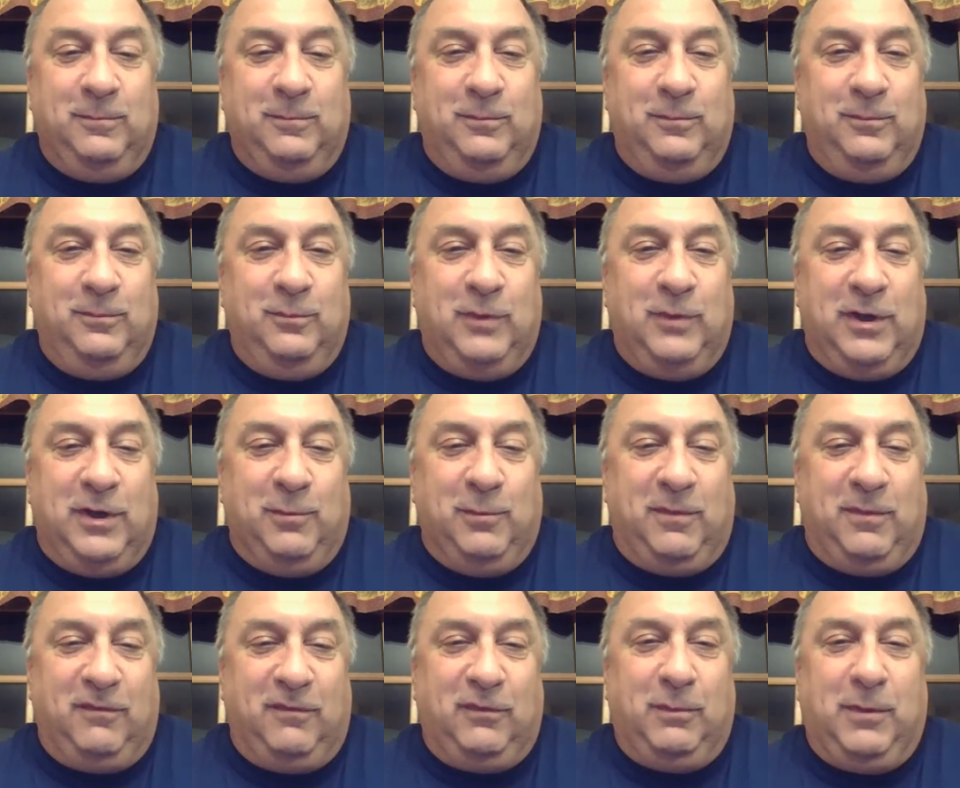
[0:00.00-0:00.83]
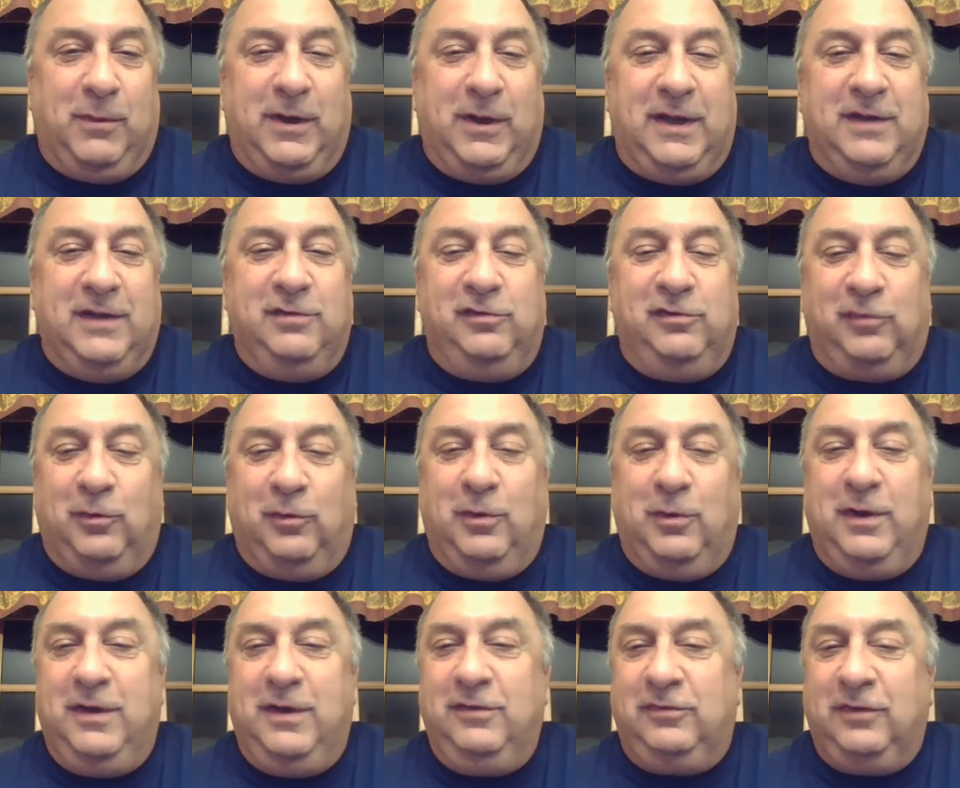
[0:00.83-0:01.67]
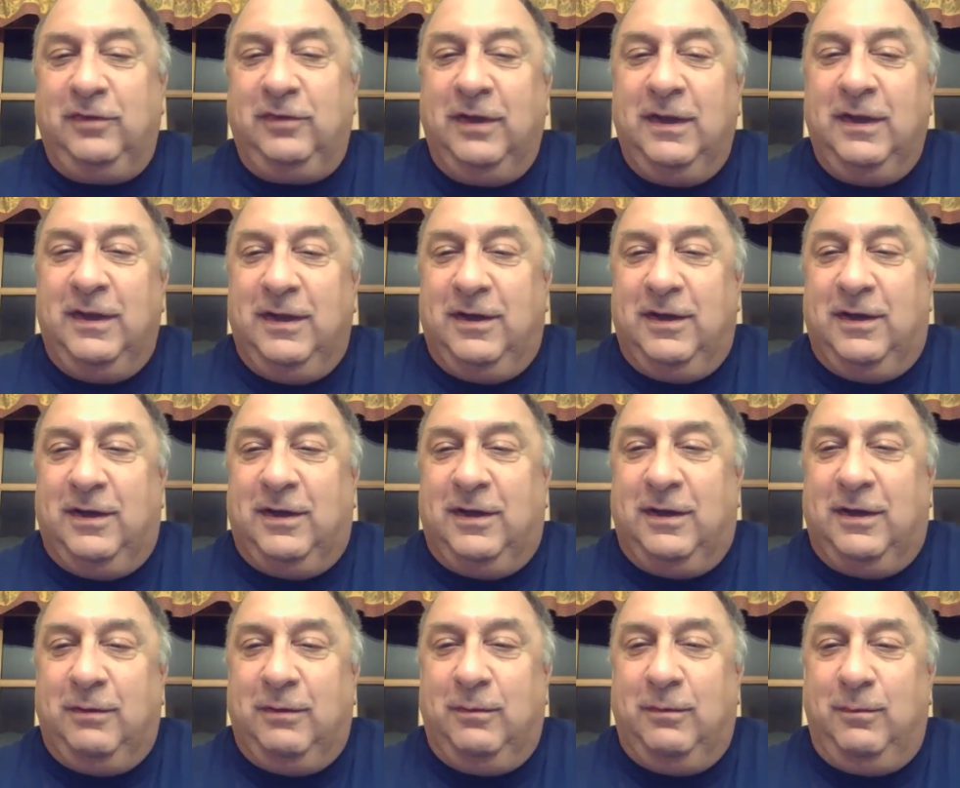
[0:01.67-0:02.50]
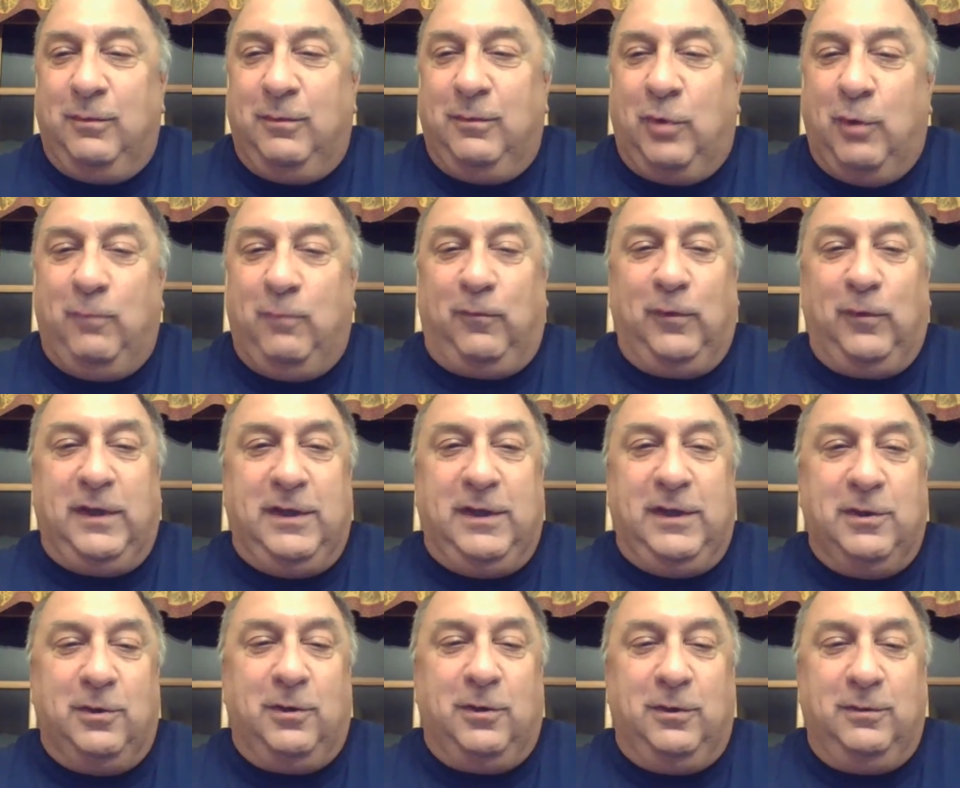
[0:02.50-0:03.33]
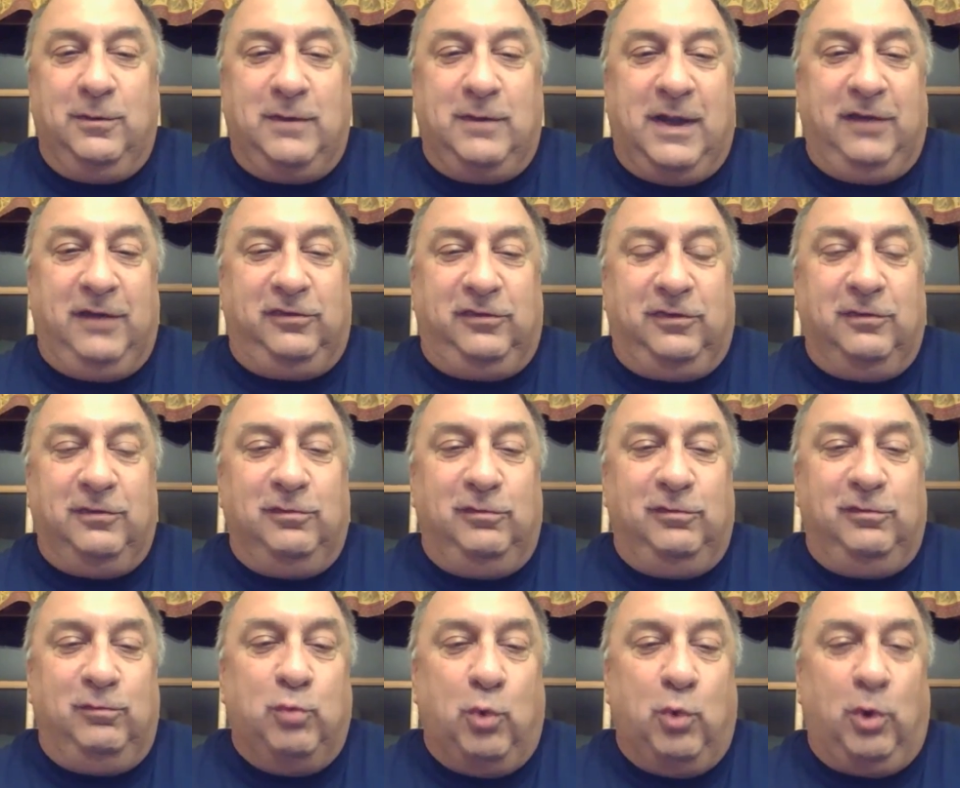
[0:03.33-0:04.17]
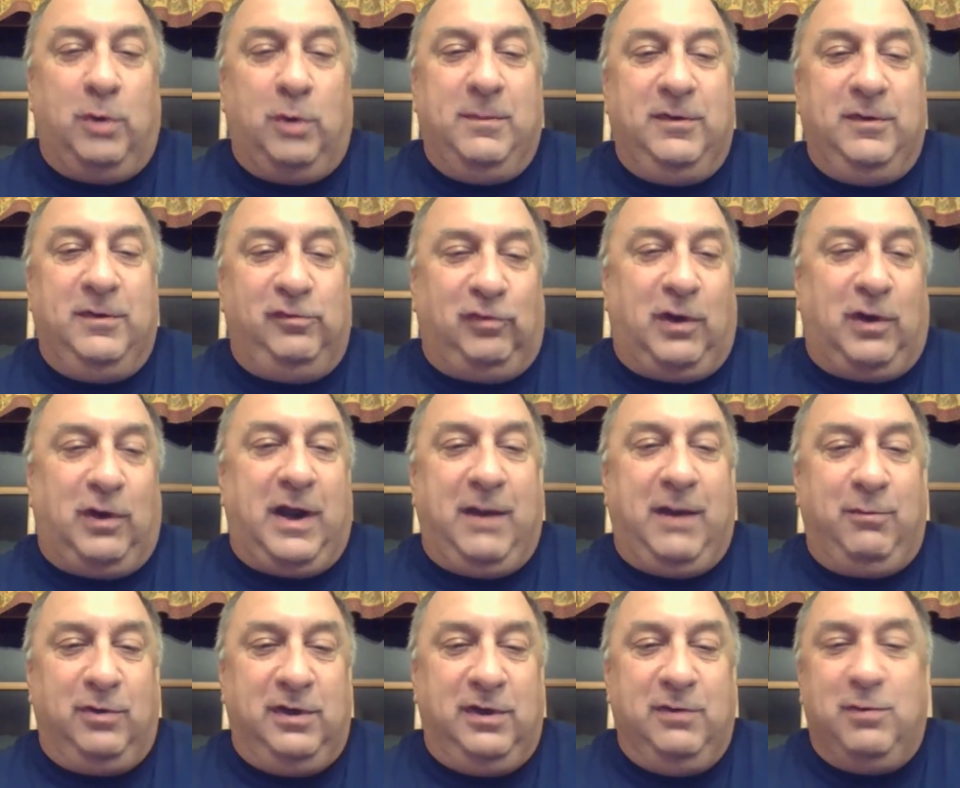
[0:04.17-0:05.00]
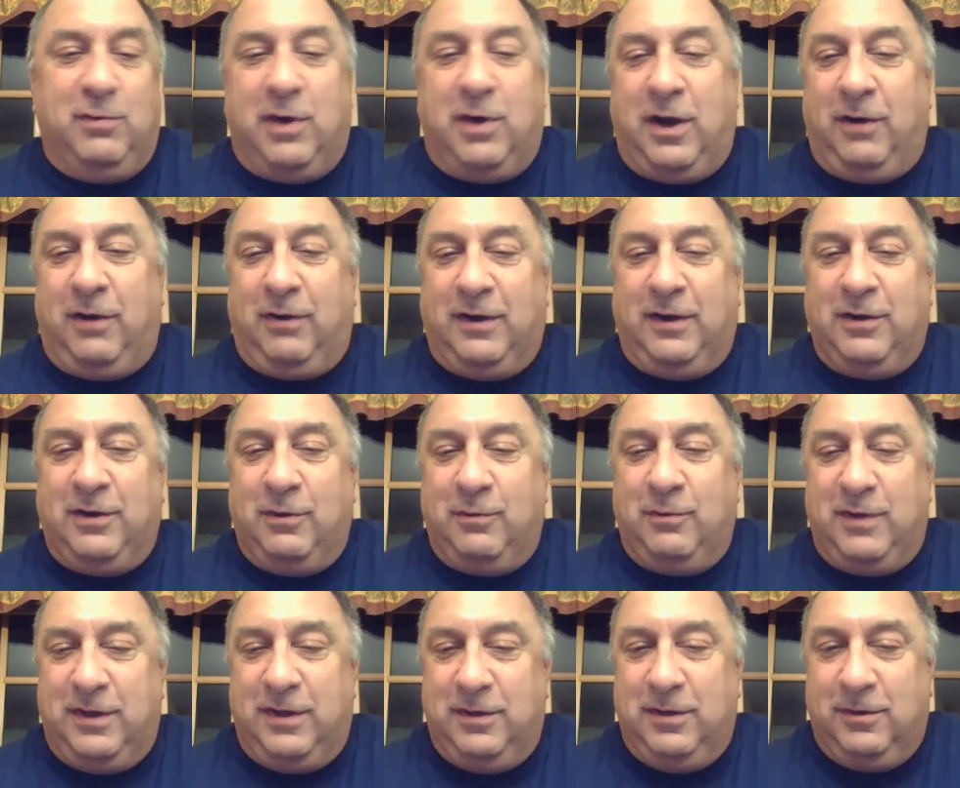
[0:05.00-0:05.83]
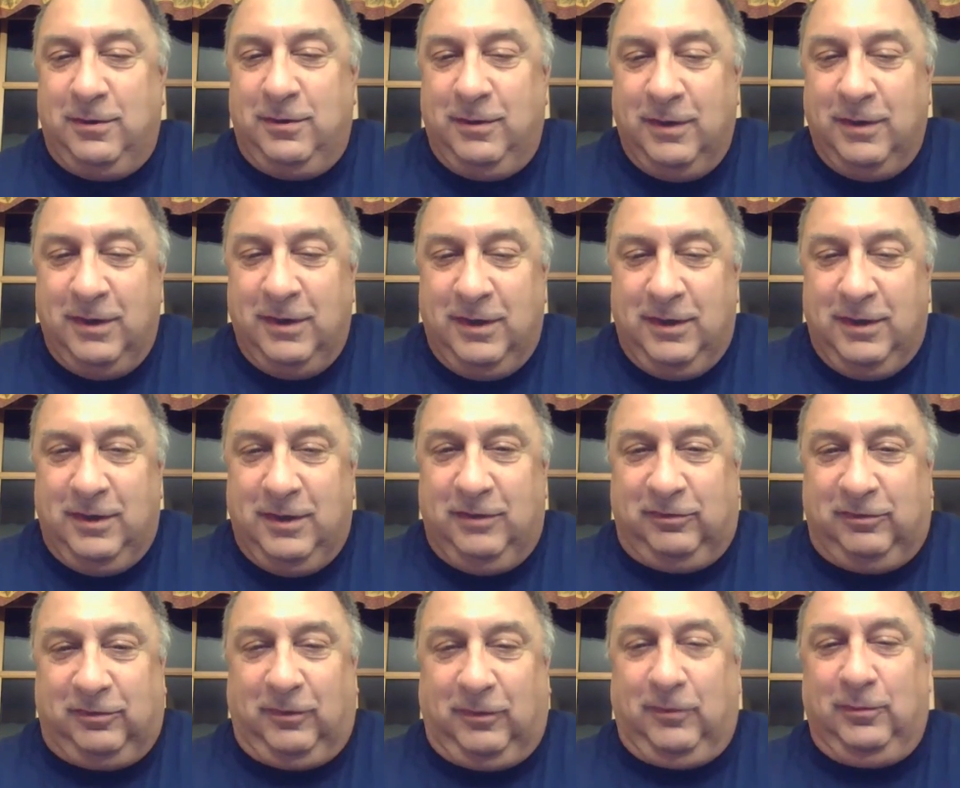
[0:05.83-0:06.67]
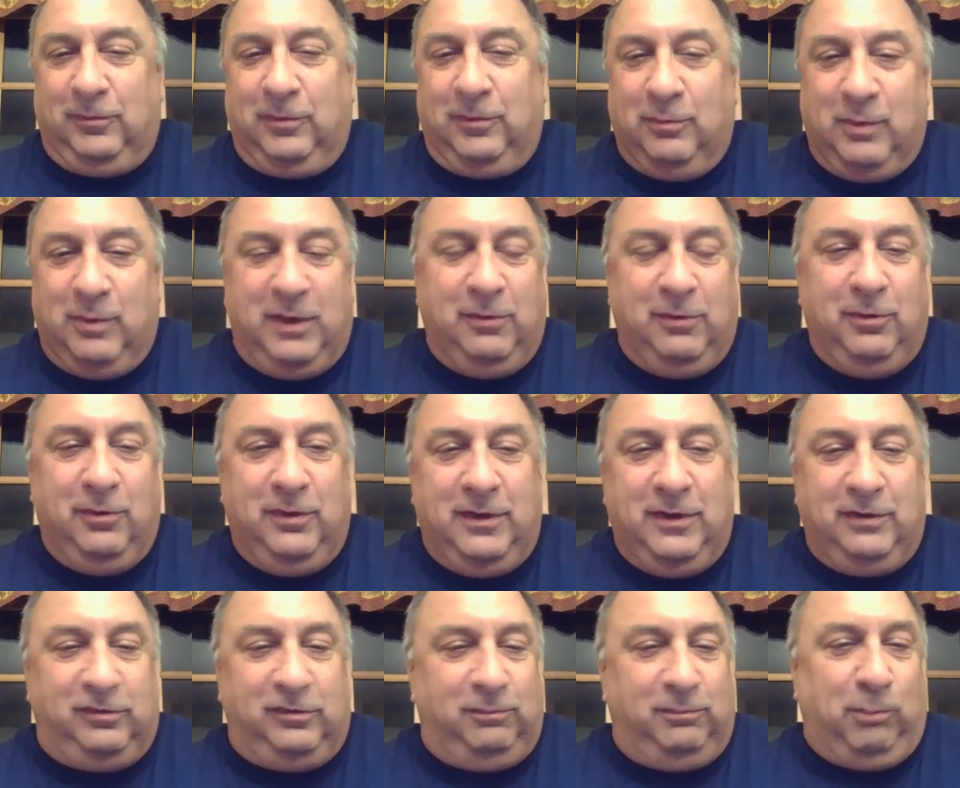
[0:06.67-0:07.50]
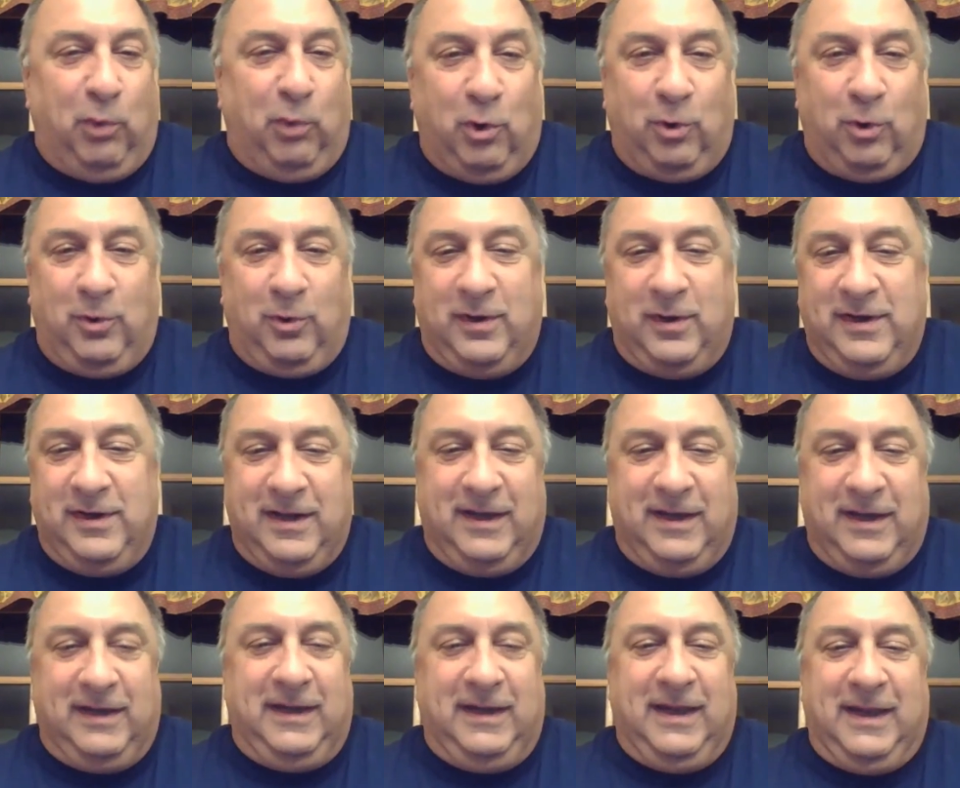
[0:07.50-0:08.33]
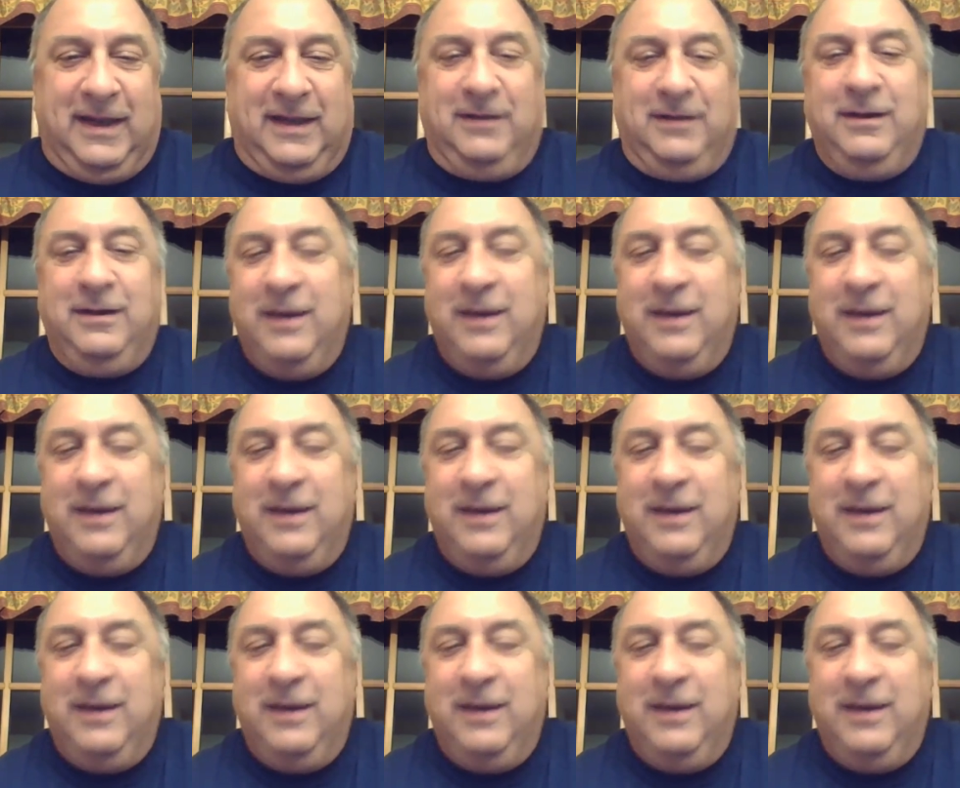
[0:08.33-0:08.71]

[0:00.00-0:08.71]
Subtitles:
We hope everybody enjoys. Hopefully you're nice and warm and dry where you are. I know here in southern New England it's pouring yet again,